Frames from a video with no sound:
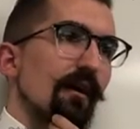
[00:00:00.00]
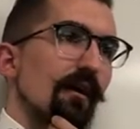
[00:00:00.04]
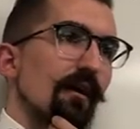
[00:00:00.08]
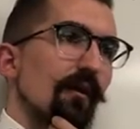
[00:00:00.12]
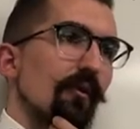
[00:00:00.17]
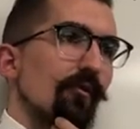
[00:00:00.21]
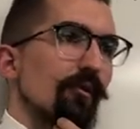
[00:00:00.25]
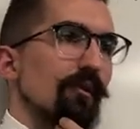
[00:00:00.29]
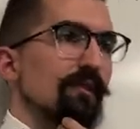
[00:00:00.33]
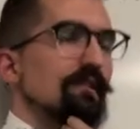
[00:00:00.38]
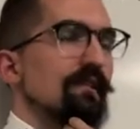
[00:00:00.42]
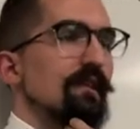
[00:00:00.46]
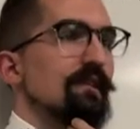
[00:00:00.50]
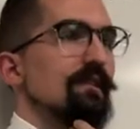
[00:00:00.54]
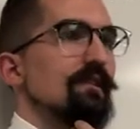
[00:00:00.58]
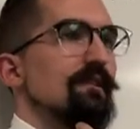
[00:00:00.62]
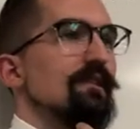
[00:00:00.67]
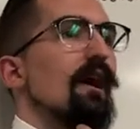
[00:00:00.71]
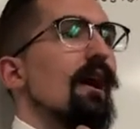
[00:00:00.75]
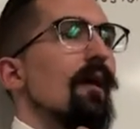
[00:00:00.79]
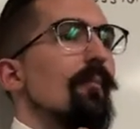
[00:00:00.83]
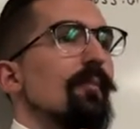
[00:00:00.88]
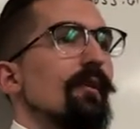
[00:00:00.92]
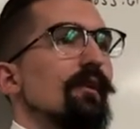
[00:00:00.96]
Or let's say it's a
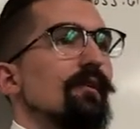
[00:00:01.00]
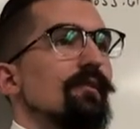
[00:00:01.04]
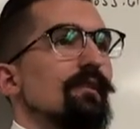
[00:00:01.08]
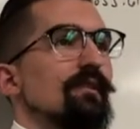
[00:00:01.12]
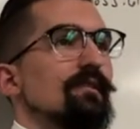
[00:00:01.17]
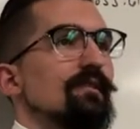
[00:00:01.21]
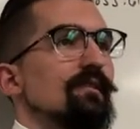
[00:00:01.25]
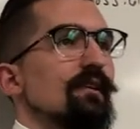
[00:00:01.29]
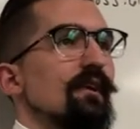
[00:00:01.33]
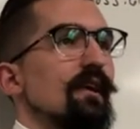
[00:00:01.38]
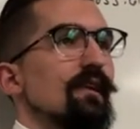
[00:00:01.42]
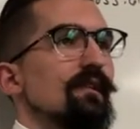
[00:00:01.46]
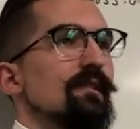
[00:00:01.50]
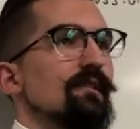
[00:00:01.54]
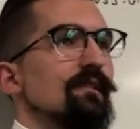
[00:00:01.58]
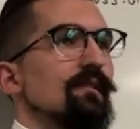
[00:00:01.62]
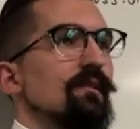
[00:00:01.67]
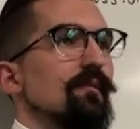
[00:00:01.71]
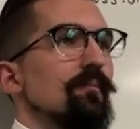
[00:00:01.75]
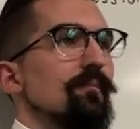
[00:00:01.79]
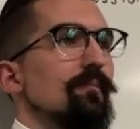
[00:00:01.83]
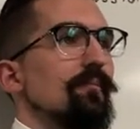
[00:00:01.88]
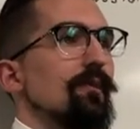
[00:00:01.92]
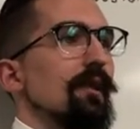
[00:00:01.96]
topic. Let's say it's
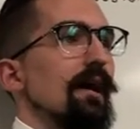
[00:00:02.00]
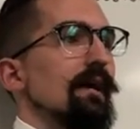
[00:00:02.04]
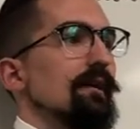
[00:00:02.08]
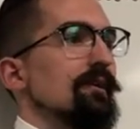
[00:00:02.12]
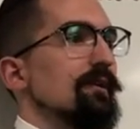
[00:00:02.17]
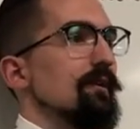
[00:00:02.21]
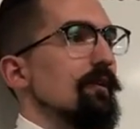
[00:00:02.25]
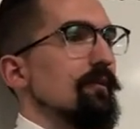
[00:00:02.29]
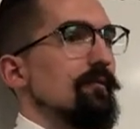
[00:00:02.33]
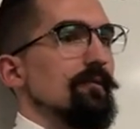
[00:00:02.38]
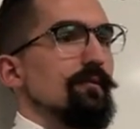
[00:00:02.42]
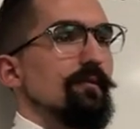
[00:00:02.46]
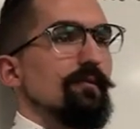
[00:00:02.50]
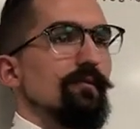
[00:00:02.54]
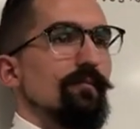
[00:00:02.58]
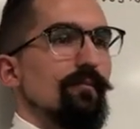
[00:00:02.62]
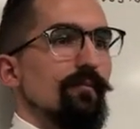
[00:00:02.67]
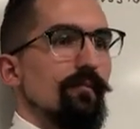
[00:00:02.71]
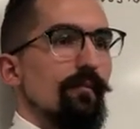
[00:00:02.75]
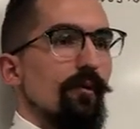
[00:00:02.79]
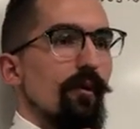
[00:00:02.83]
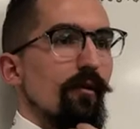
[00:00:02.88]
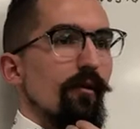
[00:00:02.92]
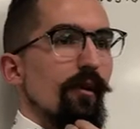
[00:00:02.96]
the Black Codes,
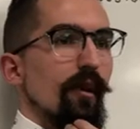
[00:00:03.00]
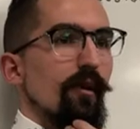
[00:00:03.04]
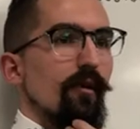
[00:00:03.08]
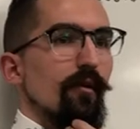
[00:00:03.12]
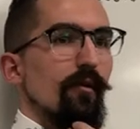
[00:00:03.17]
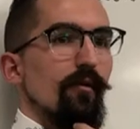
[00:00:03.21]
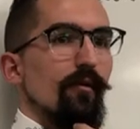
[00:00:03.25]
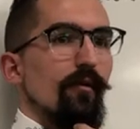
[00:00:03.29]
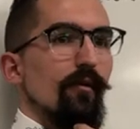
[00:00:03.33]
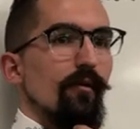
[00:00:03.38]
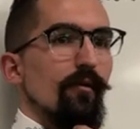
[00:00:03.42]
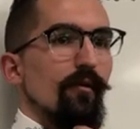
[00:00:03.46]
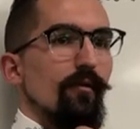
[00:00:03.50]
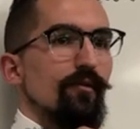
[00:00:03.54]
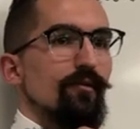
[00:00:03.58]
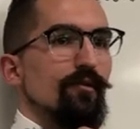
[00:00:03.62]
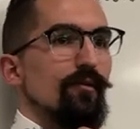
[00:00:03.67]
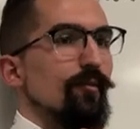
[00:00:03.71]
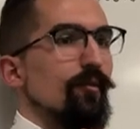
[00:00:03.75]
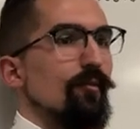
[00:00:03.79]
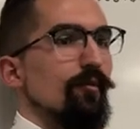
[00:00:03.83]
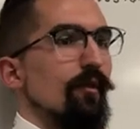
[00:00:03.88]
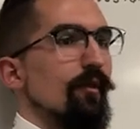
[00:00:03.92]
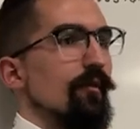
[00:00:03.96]
all right, or, or
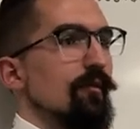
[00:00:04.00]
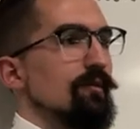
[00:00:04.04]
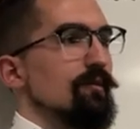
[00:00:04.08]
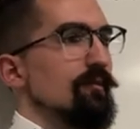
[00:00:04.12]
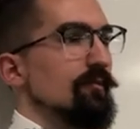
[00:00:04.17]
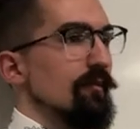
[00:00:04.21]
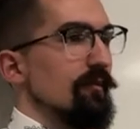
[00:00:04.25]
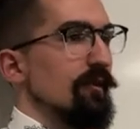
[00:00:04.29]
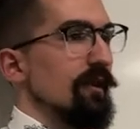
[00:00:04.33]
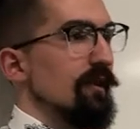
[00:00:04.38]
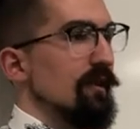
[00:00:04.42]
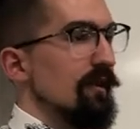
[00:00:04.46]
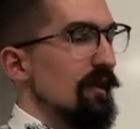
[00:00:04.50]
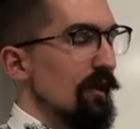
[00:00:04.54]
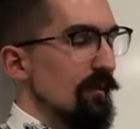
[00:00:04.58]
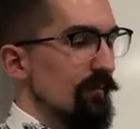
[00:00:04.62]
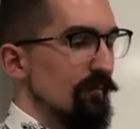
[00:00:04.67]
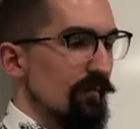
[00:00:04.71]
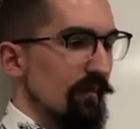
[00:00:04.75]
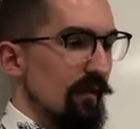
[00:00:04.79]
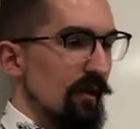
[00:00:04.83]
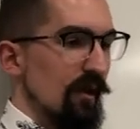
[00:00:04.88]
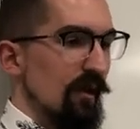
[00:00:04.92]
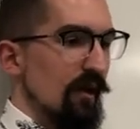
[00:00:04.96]
Jim Crow or something like that.
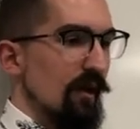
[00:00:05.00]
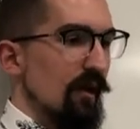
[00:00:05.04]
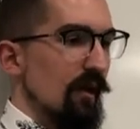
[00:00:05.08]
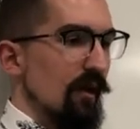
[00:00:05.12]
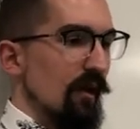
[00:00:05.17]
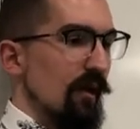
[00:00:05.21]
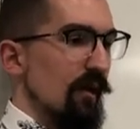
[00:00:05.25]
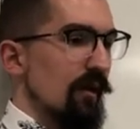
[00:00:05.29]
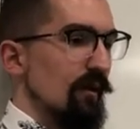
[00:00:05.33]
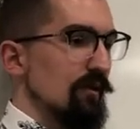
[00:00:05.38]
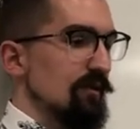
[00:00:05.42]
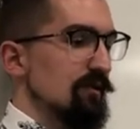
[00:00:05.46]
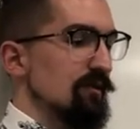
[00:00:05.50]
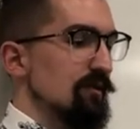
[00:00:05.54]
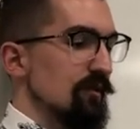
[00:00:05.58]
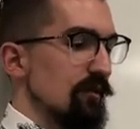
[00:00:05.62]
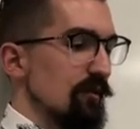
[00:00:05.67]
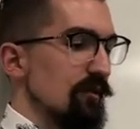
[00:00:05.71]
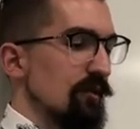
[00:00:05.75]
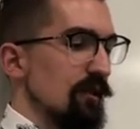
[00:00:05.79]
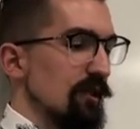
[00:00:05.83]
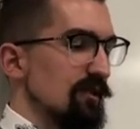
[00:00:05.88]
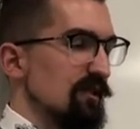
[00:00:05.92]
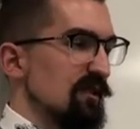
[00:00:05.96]
Uh, so
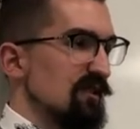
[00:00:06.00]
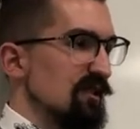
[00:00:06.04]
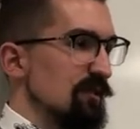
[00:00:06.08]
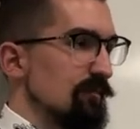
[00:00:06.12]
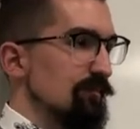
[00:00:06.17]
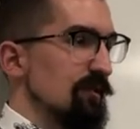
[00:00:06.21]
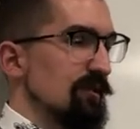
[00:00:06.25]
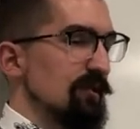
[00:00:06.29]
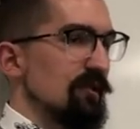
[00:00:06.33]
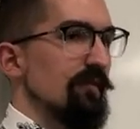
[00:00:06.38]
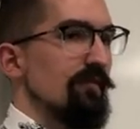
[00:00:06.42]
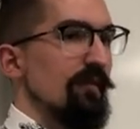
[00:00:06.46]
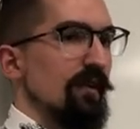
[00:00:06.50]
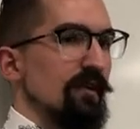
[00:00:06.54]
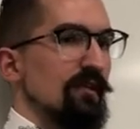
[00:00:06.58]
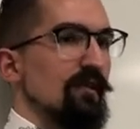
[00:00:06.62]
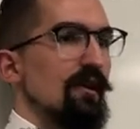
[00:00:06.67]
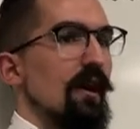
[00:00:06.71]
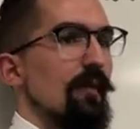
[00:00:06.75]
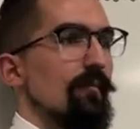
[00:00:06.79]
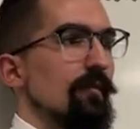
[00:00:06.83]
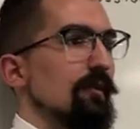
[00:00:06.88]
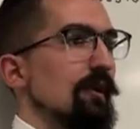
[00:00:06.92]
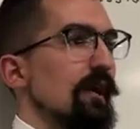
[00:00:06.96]
it's a specific
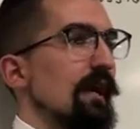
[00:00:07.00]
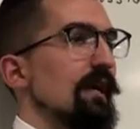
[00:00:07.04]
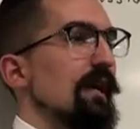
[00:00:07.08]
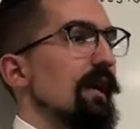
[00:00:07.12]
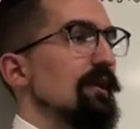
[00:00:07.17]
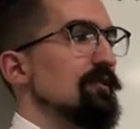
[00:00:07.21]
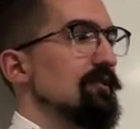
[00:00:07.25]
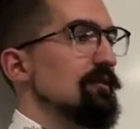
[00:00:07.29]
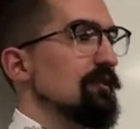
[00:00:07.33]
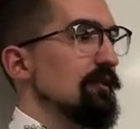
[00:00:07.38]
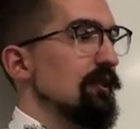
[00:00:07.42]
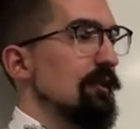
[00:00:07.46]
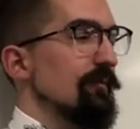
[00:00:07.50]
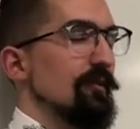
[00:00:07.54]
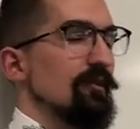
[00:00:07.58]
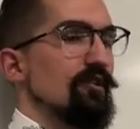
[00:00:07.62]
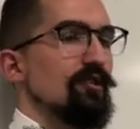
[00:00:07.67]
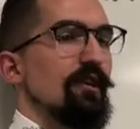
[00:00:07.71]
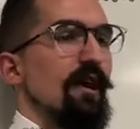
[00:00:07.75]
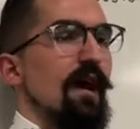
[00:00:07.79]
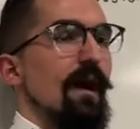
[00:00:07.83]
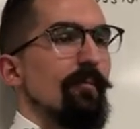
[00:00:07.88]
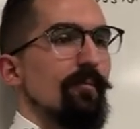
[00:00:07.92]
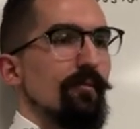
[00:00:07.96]
topic. I can't just look up a
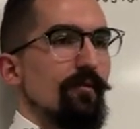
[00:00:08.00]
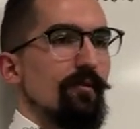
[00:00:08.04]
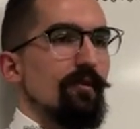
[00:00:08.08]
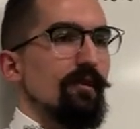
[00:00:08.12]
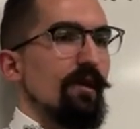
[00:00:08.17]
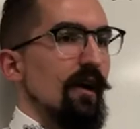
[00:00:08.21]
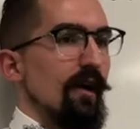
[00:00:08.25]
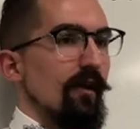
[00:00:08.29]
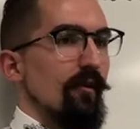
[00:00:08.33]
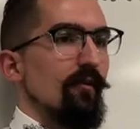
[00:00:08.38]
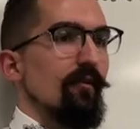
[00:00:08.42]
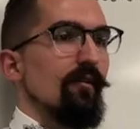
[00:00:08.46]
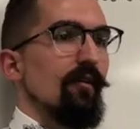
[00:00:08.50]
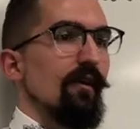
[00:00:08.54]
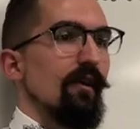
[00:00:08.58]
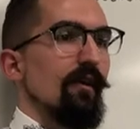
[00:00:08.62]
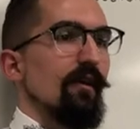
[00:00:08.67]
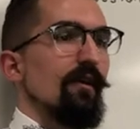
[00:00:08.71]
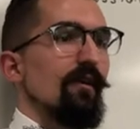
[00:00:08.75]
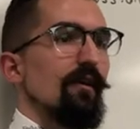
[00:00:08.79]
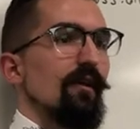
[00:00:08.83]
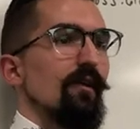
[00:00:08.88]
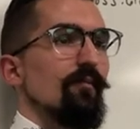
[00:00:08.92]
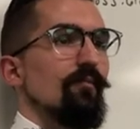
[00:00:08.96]
chapter title
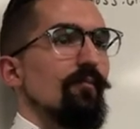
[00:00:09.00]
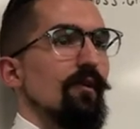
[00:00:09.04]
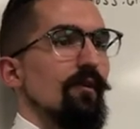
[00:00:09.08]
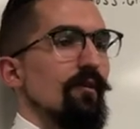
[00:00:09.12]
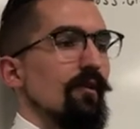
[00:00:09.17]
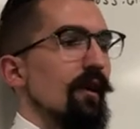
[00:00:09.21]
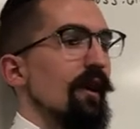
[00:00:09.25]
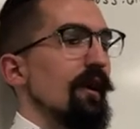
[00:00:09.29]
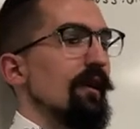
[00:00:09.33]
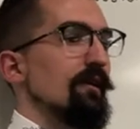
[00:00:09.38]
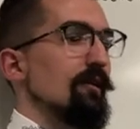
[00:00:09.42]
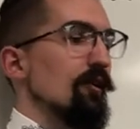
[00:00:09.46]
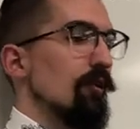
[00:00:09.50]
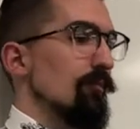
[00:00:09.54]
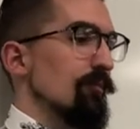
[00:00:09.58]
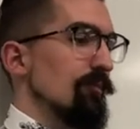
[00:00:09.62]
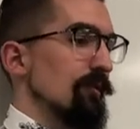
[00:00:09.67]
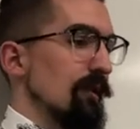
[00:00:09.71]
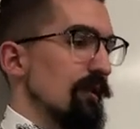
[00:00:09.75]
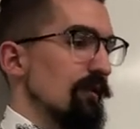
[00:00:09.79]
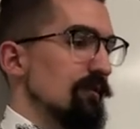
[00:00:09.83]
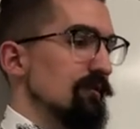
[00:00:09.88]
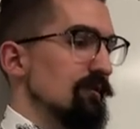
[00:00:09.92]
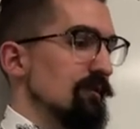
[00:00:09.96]
and be like, oh,
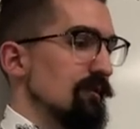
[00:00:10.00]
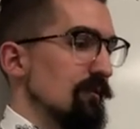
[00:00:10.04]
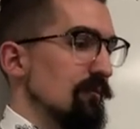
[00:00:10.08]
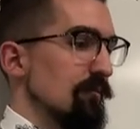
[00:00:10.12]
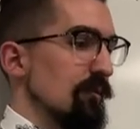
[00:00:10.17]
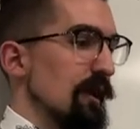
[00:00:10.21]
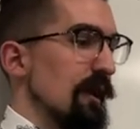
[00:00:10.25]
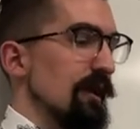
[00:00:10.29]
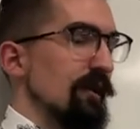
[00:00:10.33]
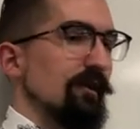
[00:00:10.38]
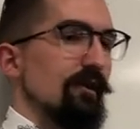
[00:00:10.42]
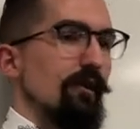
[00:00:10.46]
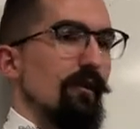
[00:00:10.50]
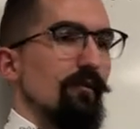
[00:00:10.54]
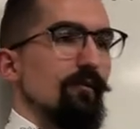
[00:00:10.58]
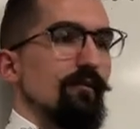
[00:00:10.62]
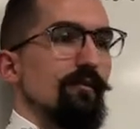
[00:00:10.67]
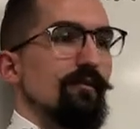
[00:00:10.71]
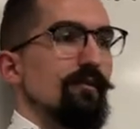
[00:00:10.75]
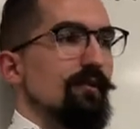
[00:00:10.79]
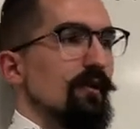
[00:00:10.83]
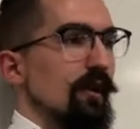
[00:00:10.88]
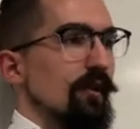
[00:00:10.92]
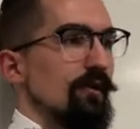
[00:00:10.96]
there's the Black Codes
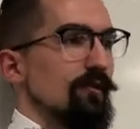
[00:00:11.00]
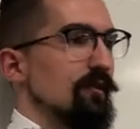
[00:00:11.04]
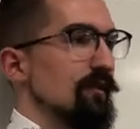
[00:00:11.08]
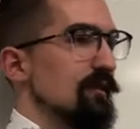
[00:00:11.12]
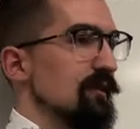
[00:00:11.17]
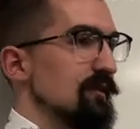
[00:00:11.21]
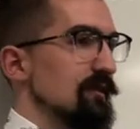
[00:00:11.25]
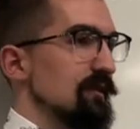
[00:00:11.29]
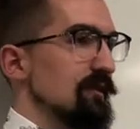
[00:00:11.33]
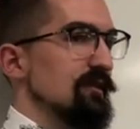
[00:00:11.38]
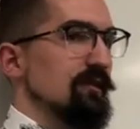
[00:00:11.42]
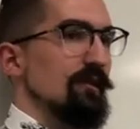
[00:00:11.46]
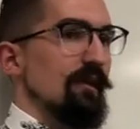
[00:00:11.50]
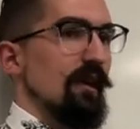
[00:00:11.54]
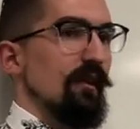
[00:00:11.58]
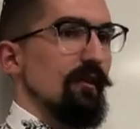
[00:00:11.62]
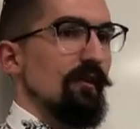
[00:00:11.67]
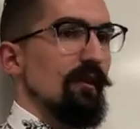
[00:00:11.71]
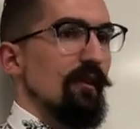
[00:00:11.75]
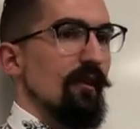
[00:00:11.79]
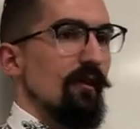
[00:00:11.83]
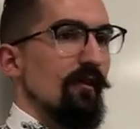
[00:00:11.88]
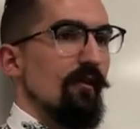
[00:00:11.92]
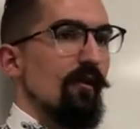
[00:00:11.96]
section, because it's
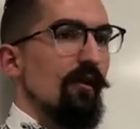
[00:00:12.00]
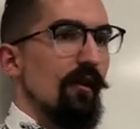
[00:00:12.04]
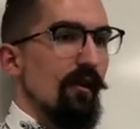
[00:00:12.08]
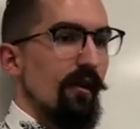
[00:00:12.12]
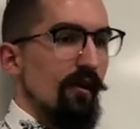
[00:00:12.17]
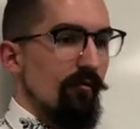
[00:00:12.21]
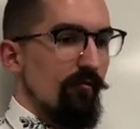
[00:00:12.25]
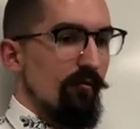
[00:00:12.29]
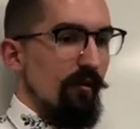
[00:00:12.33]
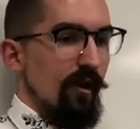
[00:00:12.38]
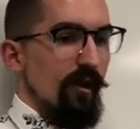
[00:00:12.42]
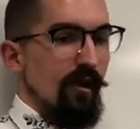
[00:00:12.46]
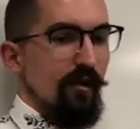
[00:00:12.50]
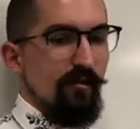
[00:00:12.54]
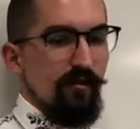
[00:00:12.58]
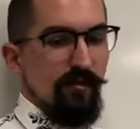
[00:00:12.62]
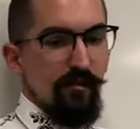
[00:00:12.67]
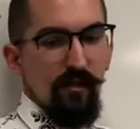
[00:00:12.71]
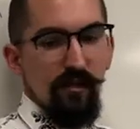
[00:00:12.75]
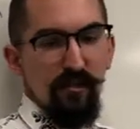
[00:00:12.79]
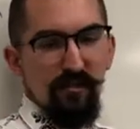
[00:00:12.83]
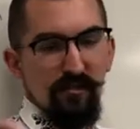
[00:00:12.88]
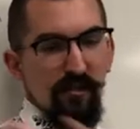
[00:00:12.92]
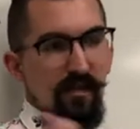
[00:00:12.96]
not there, right? It's, a,
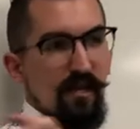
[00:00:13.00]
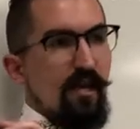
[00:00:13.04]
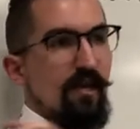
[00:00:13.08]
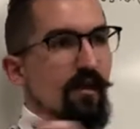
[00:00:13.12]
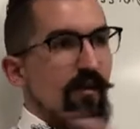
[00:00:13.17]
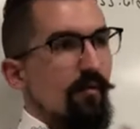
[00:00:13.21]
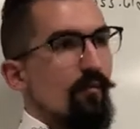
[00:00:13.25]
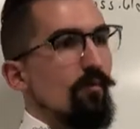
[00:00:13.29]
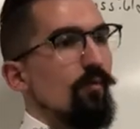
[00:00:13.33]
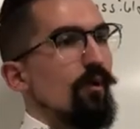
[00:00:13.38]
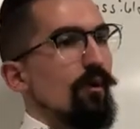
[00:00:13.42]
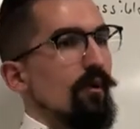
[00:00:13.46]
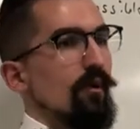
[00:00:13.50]
it's in one